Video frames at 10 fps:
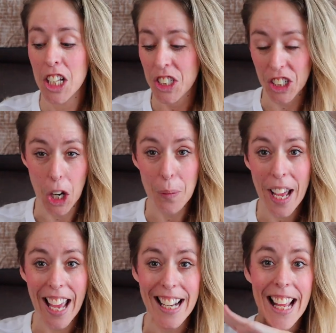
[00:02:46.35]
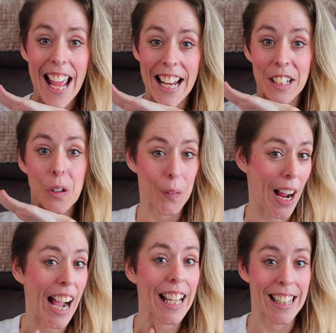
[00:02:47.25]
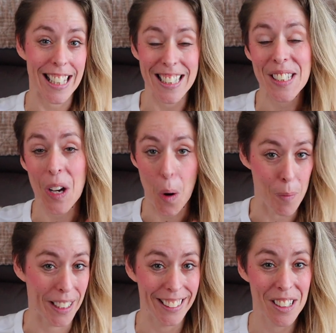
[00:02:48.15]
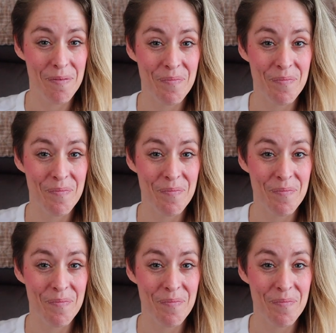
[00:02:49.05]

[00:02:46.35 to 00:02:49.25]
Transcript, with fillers: to go ahead and crack this open.